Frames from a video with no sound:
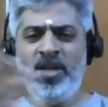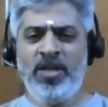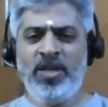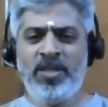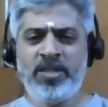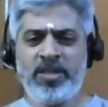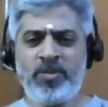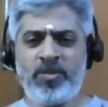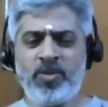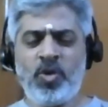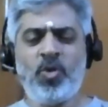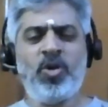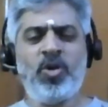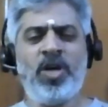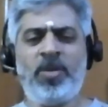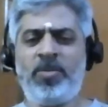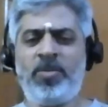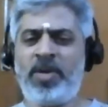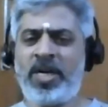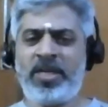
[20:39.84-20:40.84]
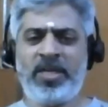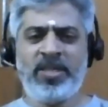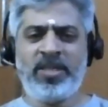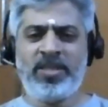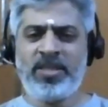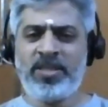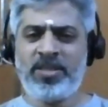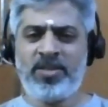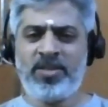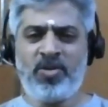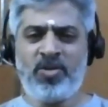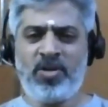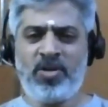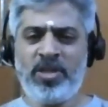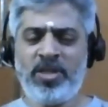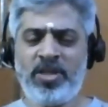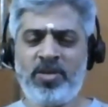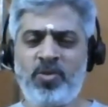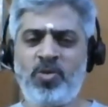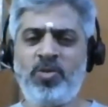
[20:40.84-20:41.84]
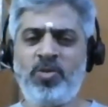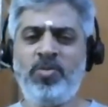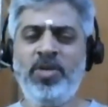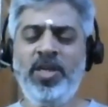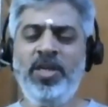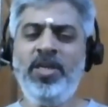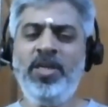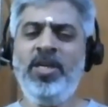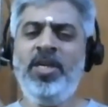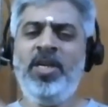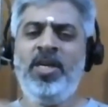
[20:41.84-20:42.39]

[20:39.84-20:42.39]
some yoga practices and all that could be.